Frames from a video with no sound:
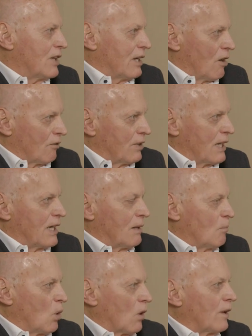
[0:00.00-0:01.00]
they don't need
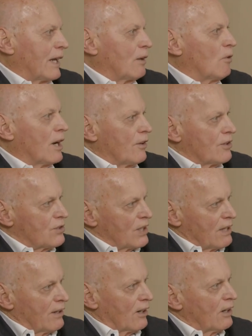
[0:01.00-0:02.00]
any more, and they'd rather
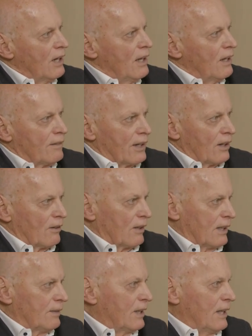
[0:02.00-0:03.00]
see their
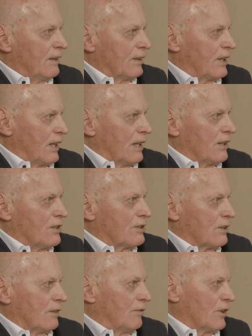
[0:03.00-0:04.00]

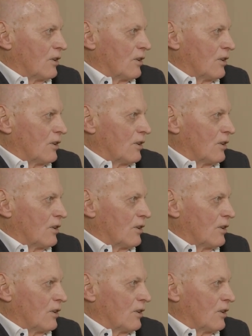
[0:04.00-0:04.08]
kids, the